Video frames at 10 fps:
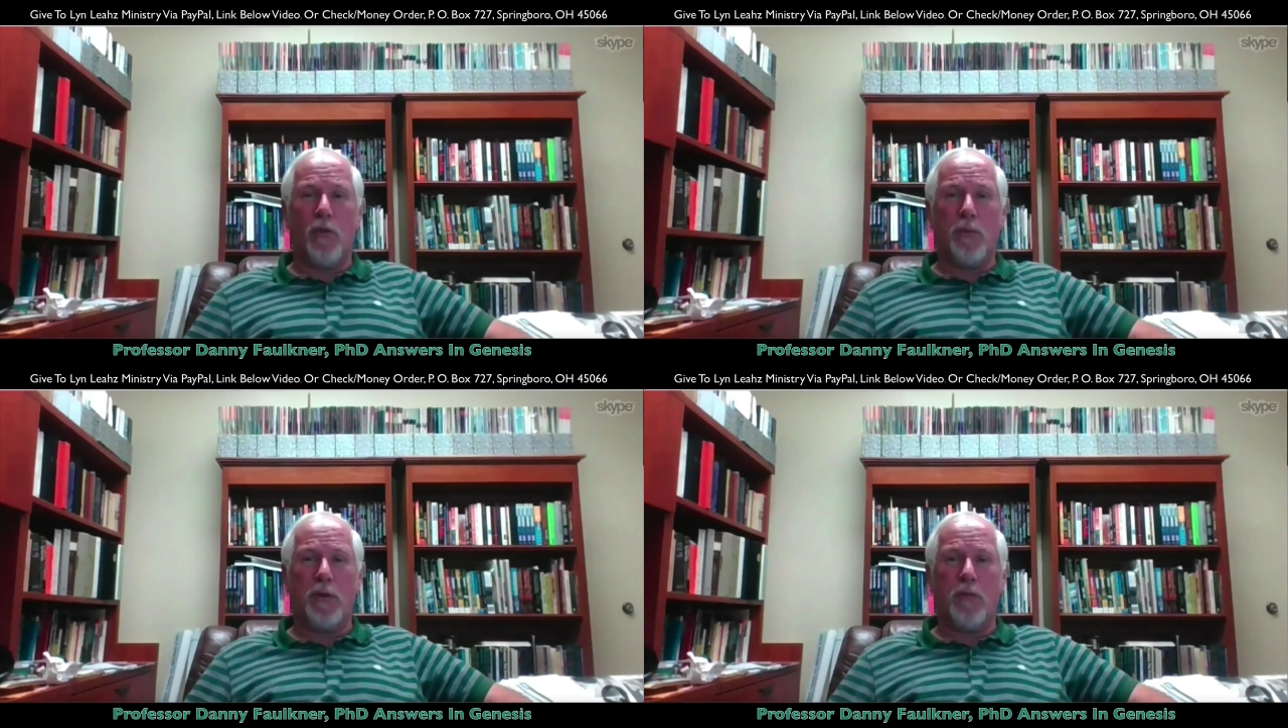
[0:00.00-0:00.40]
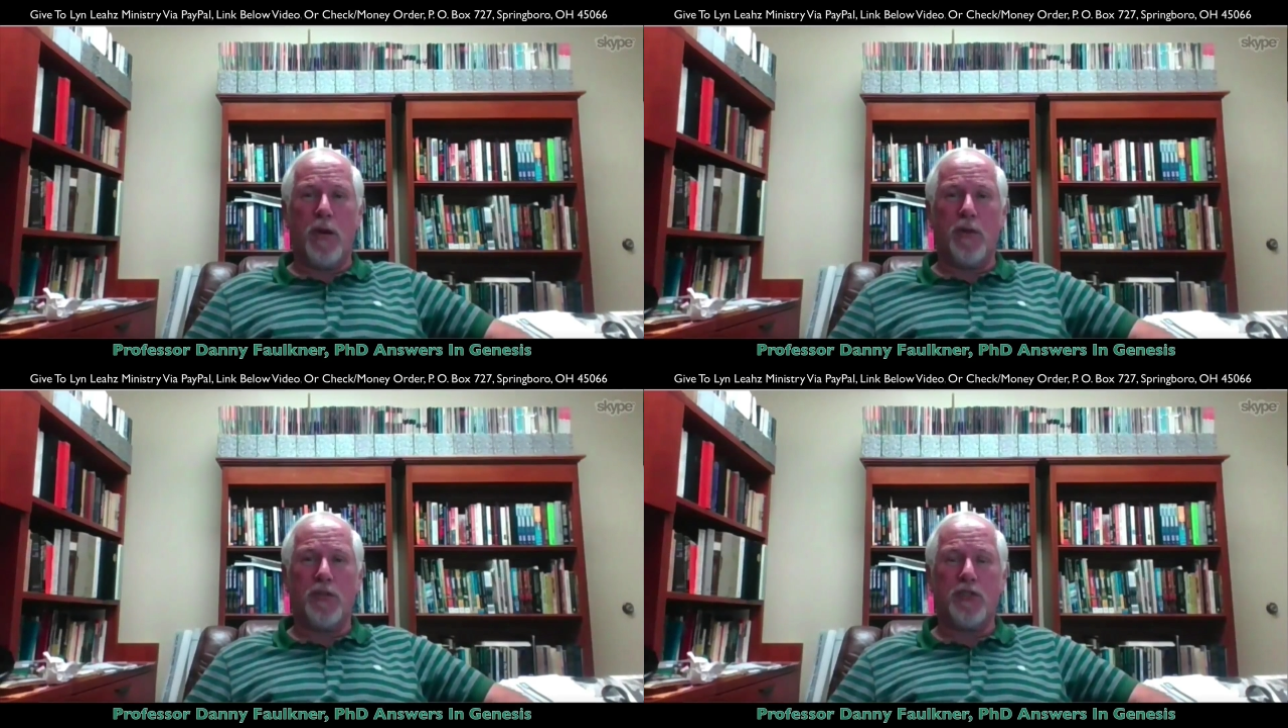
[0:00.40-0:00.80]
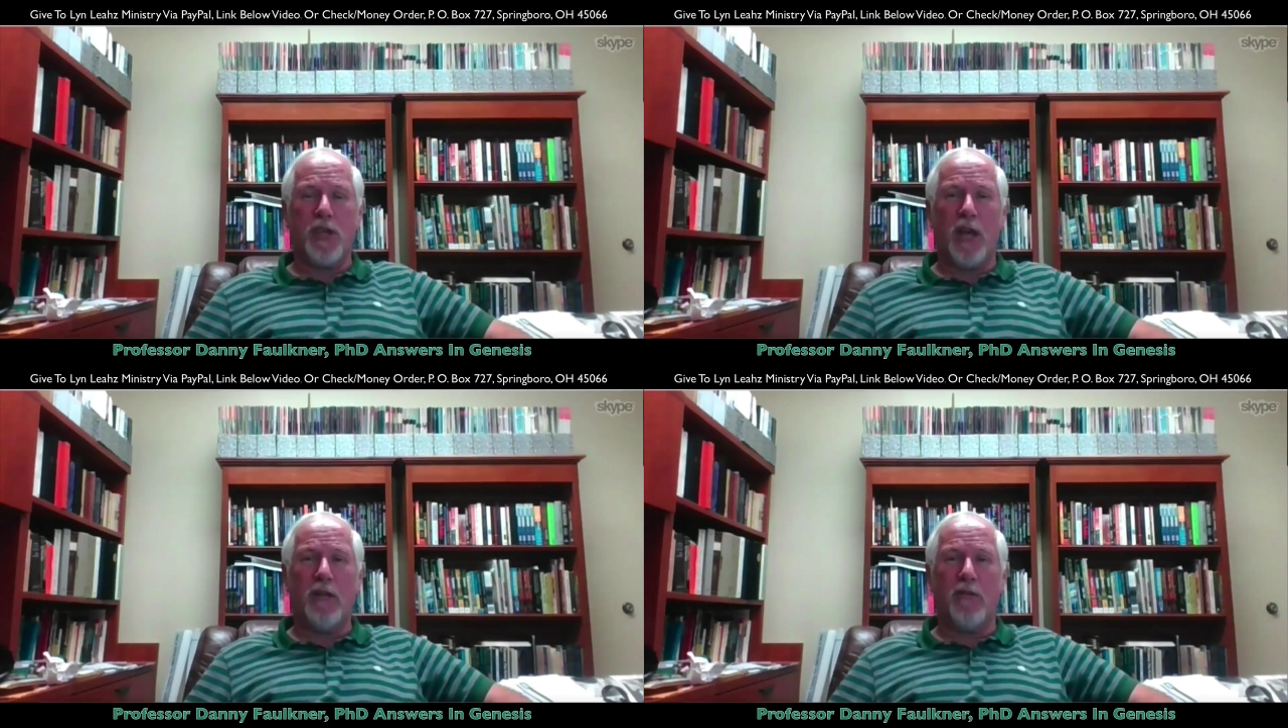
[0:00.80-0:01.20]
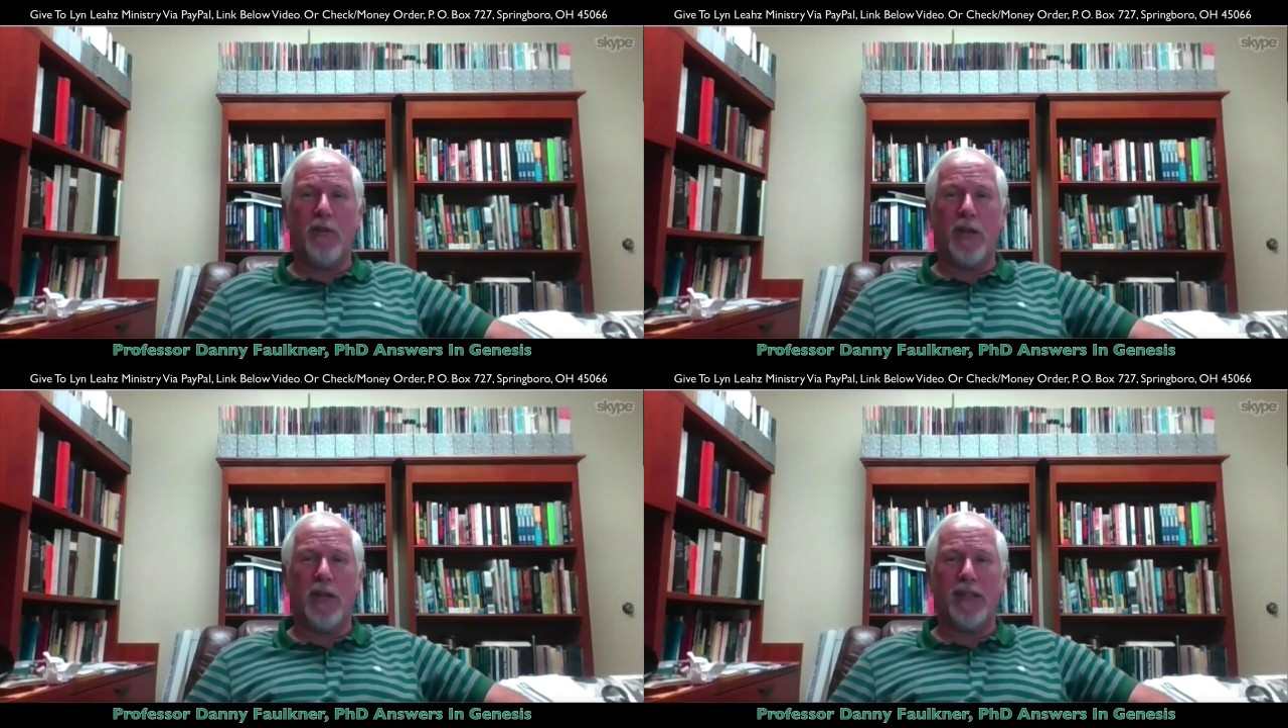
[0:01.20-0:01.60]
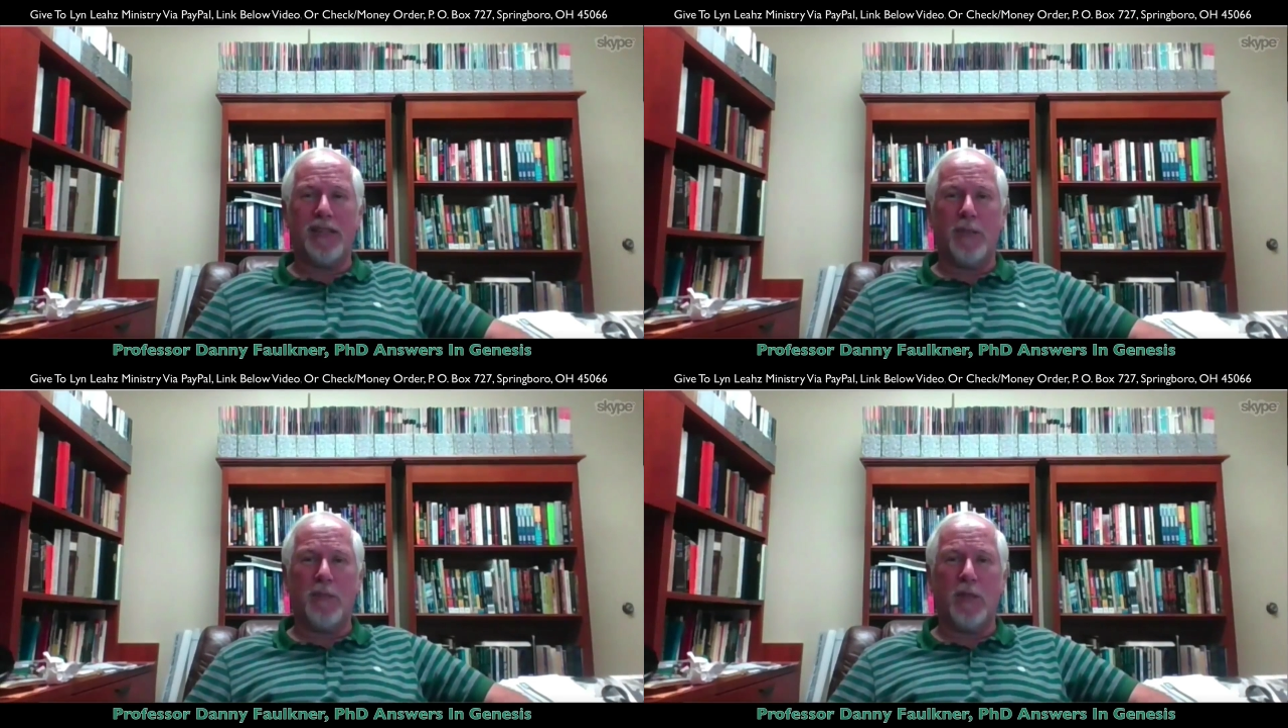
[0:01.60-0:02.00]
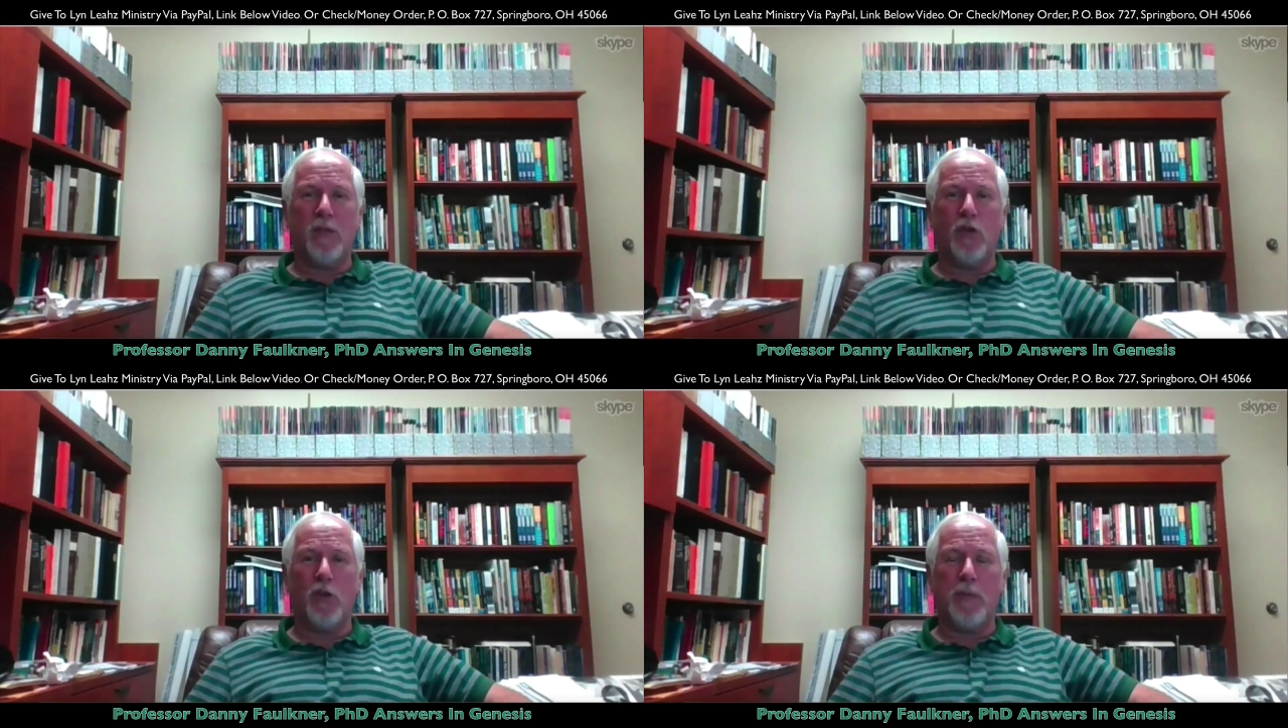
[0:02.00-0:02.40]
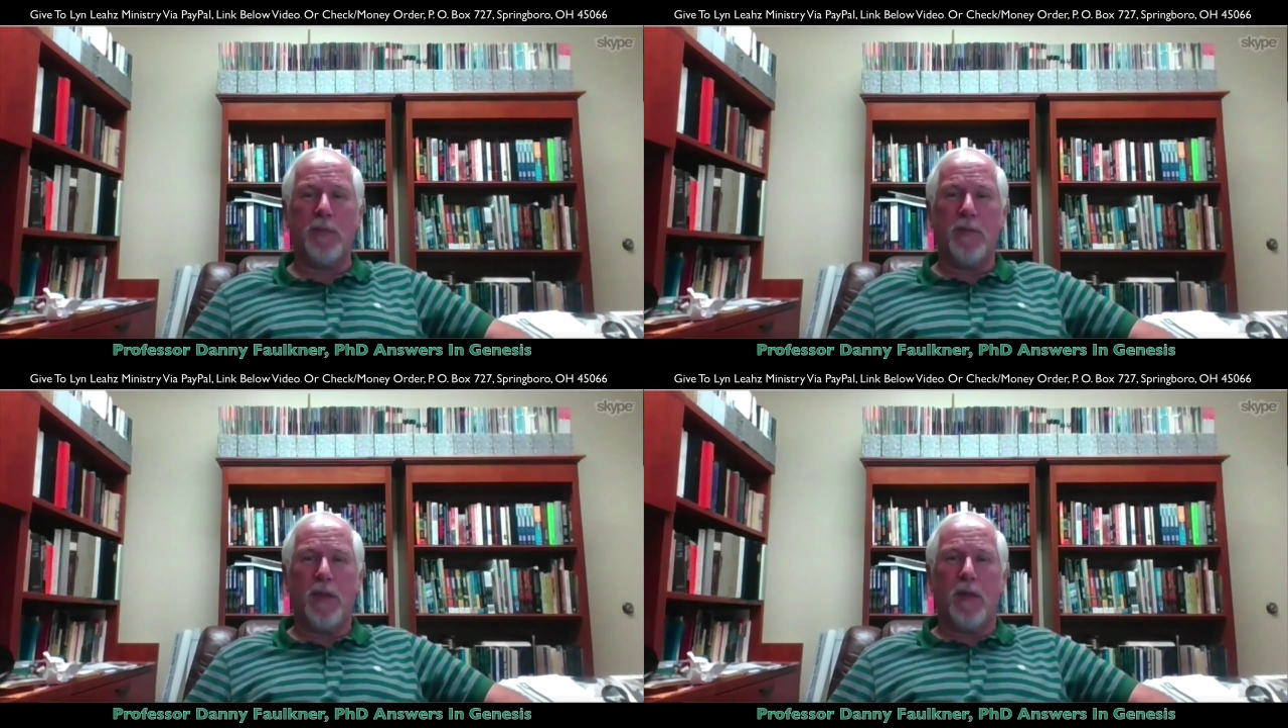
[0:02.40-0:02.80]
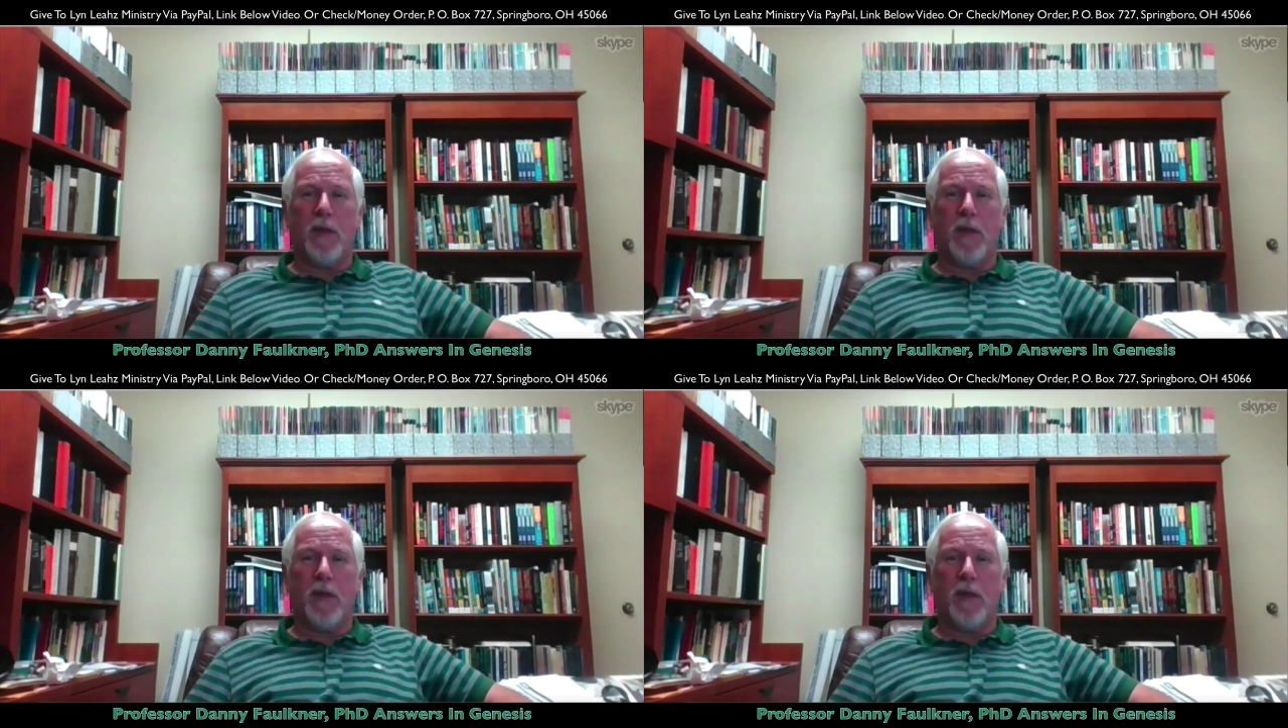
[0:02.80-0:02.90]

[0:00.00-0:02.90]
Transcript: orbit around the sun, a very elliptical orbit,